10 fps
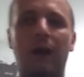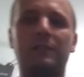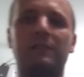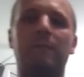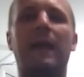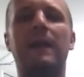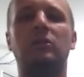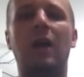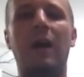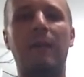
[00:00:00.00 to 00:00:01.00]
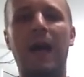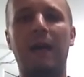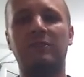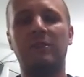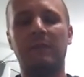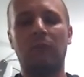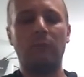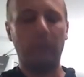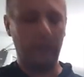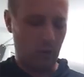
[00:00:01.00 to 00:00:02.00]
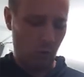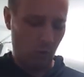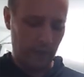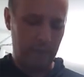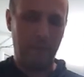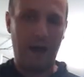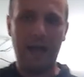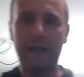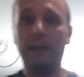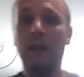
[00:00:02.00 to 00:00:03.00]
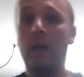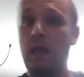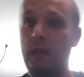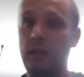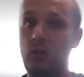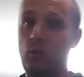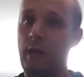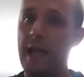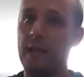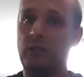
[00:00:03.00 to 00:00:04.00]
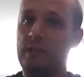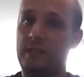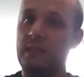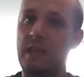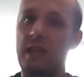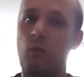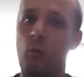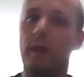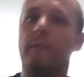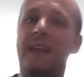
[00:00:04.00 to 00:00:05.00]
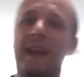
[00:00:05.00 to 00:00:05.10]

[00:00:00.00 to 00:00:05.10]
awesome paint job. I have something really cool in mind. You will actually see what I'm